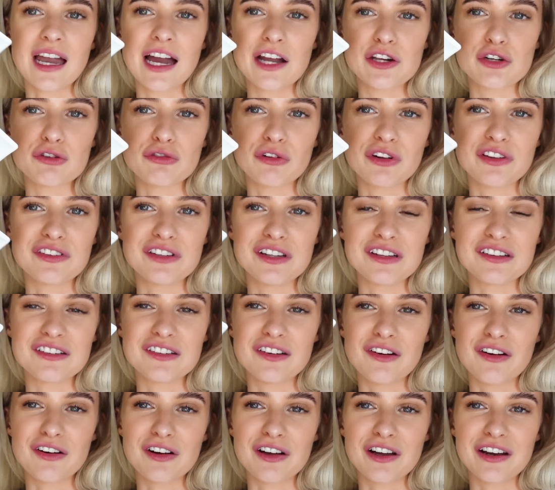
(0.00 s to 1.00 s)
I trust it's
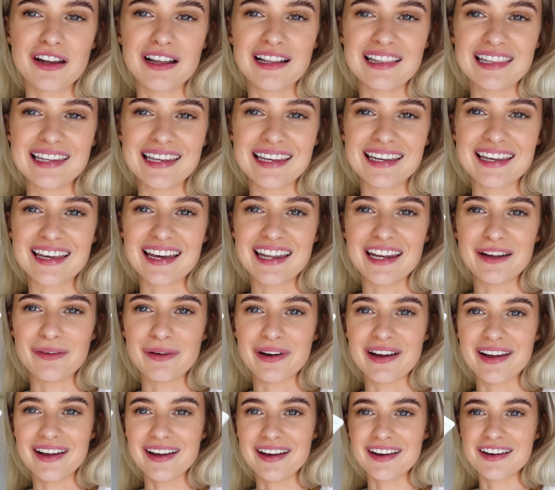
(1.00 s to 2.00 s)
not gonna leak
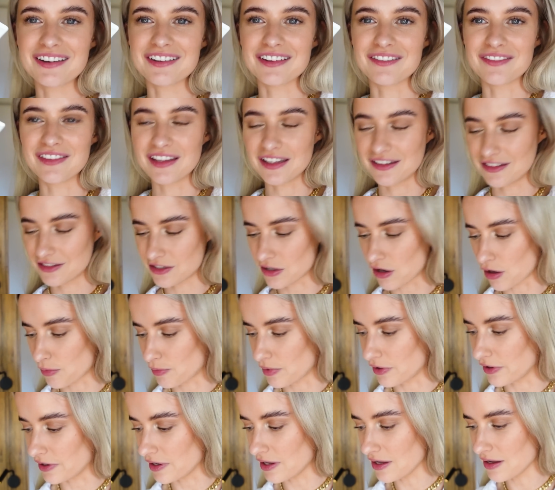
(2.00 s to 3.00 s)
anywhere because of this
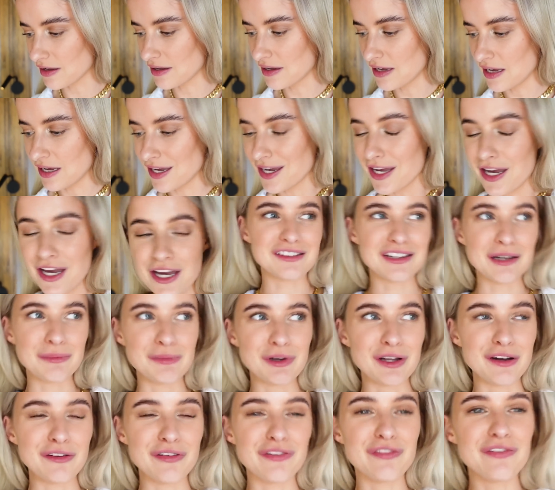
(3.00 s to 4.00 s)
top on it. So I'm
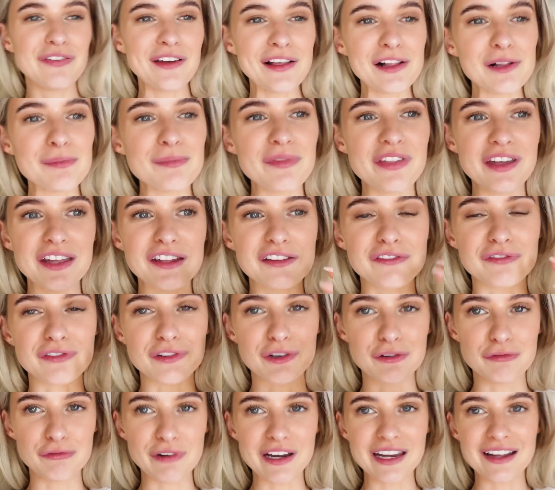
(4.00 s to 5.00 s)
gonna film this
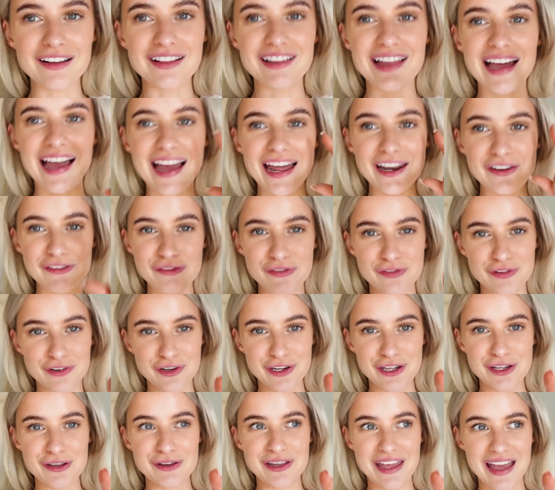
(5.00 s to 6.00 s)
for real and for
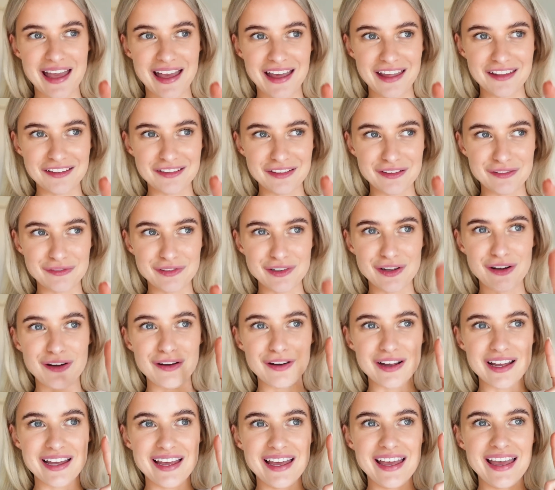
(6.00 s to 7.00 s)
you guys in the
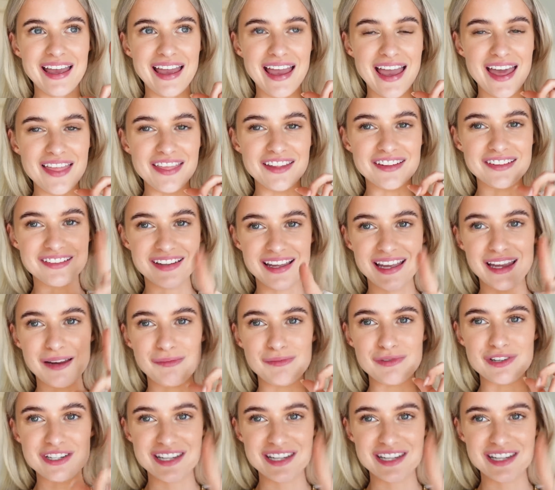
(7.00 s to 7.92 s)
vlog at the same